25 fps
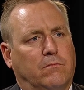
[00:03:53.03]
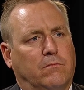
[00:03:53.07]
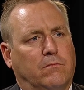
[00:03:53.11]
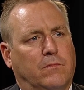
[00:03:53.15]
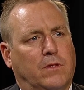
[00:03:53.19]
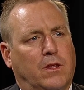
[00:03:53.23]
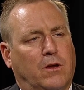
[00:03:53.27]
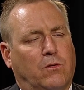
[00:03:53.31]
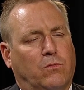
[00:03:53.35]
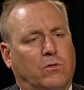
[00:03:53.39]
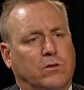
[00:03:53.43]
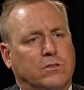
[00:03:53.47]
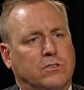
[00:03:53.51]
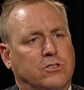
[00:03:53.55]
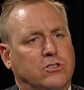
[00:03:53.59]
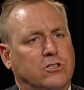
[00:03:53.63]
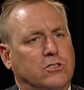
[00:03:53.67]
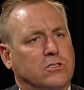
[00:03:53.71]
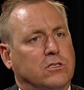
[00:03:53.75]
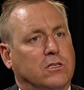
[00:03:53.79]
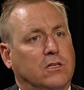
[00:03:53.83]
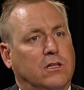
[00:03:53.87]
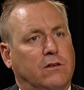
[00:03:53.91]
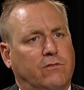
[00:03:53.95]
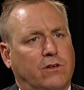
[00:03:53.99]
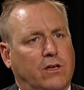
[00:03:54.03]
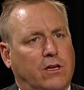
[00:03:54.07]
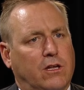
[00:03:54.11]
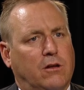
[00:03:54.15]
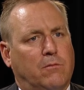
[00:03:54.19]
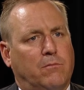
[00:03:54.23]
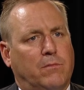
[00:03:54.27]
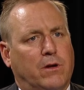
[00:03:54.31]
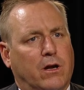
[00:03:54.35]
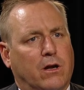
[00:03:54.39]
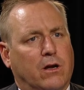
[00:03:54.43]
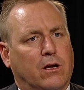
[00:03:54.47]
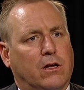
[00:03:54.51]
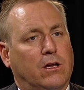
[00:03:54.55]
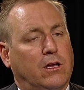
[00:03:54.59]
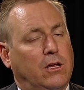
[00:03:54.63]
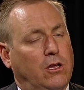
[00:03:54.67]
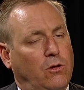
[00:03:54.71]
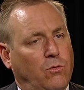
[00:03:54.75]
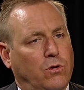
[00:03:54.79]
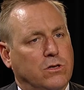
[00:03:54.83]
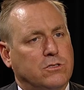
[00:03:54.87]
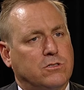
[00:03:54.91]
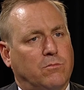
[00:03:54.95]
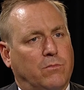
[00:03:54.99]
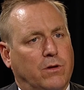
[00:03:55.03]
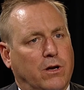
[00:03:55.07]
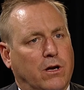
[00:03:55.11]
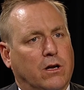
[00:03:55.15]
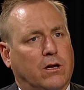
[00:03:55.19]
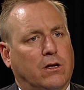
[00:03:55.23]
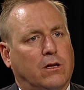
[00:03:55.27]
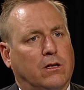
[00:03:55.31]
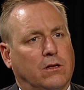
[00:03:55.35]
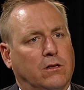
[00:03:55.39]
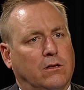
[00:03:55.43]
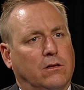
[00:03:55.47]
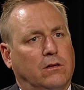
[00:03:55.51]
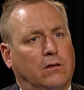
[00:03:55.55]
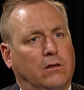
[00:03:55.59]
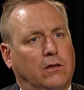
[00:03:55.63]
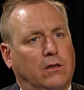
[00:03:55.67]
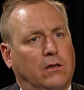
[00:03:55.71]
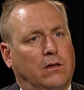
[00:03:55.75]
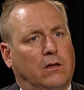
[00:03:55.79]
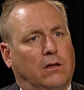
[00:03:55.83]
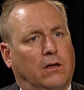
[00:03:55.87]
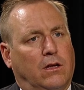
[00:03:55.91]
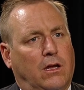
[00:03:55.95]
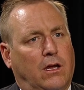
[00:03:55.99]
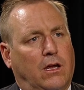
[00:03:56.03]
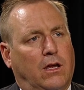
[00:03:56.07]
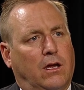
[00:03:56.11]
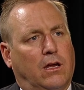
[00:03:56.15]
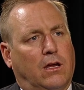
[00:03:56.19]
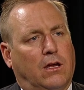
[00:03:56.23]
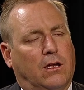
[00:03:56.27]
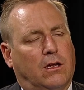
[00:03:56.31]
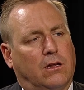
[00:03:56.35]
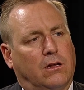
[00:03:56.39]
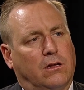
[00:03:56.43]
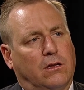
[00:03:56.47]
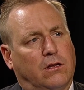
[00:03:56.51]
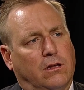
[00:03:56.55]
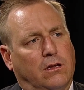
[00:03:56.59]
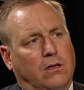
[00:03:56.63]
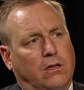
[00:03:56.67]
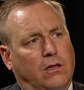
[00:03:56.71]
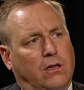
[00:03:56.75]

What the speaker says: It wasn't just living in America, he was American. And